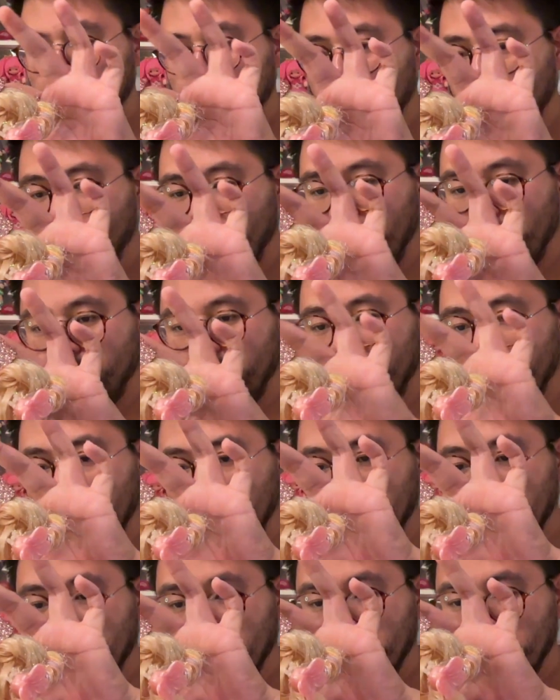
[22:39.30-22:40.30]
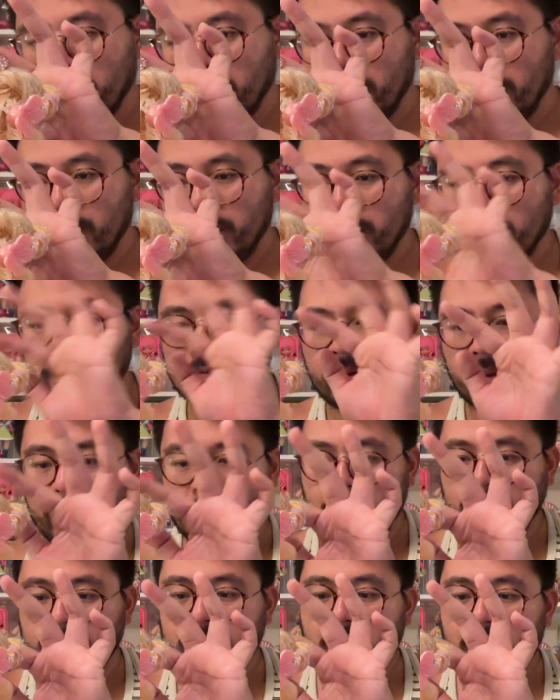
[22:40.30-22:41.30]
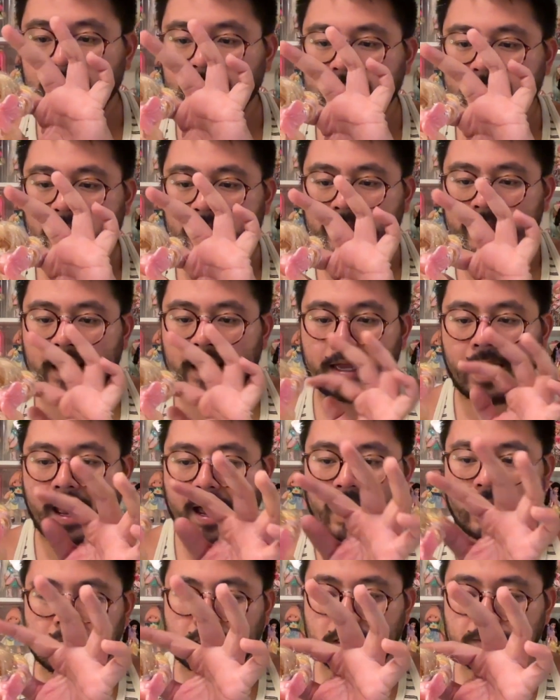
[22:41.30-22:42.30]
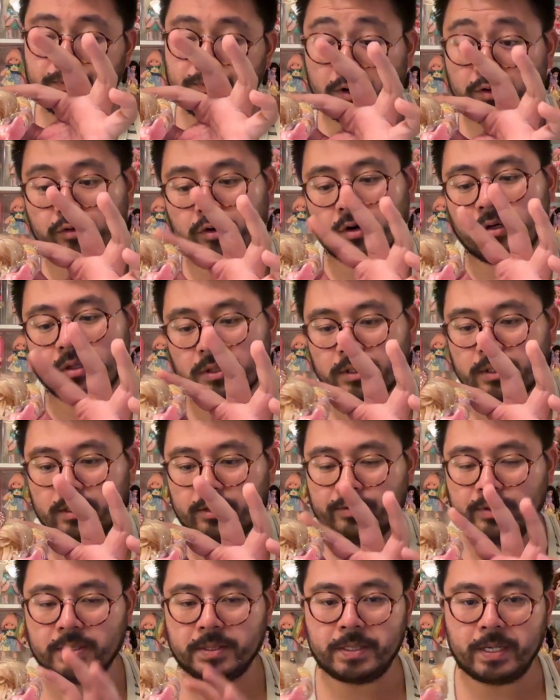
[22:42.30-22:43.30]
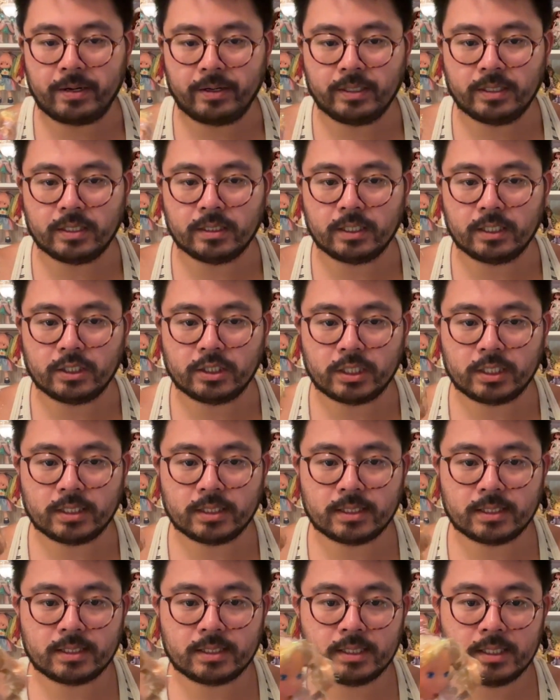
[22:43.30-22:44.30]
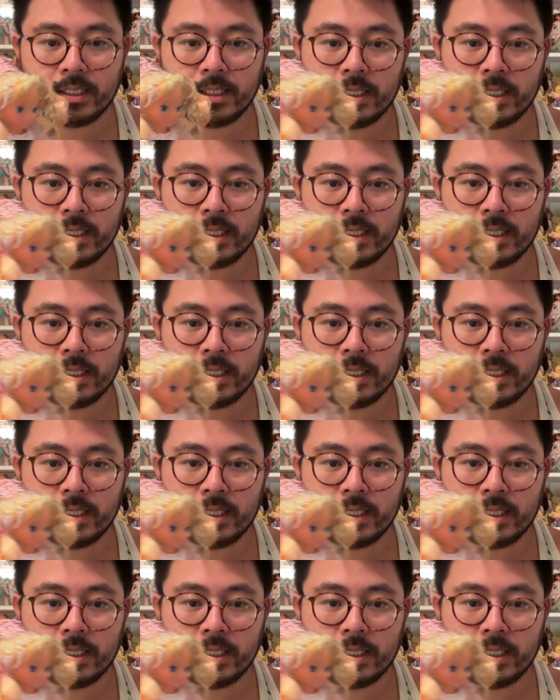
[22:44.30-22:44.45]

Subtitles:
We went to my parents' house and they had spring rolls. It was very delicious.